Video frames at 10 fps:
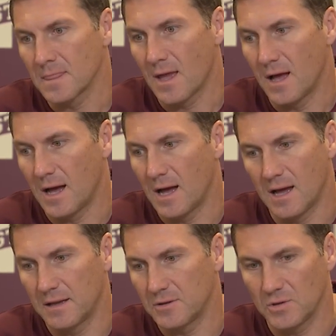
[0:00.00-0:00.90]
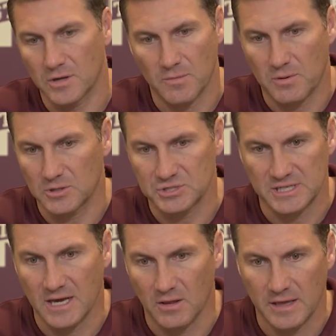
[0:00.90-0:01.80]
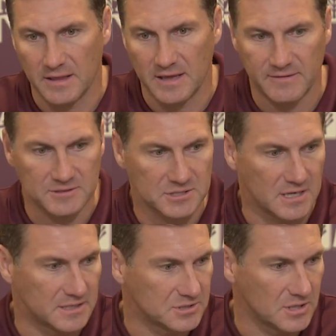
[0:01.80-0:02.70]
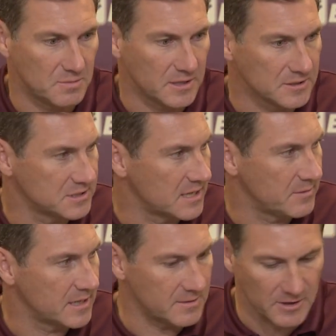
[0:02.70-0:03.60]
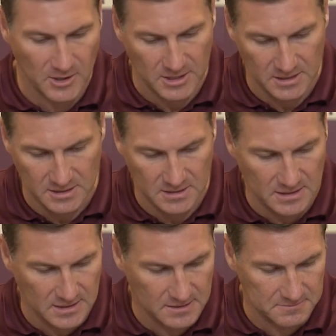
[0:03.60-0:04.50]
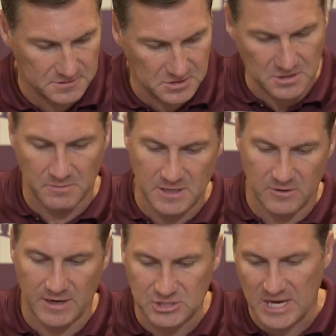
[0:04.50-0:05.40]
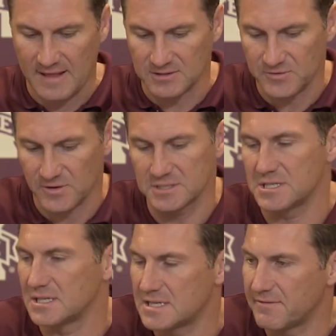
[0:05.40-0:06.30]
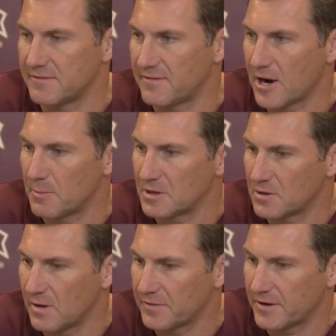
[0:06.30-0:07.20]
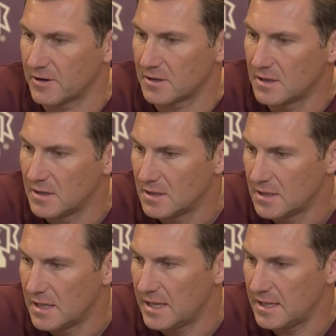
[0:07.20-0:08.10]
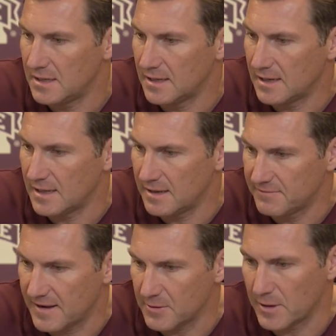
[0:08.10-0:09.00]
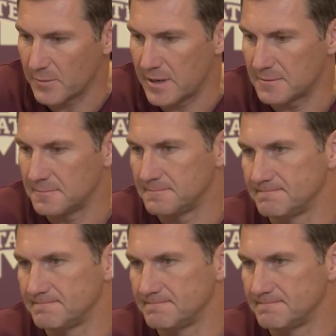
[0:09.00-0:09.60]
You look at the personnel, they have as good a player as anybody in America. And so it's going to be a great challenge for us in a tough environment to go out there and find a way to win.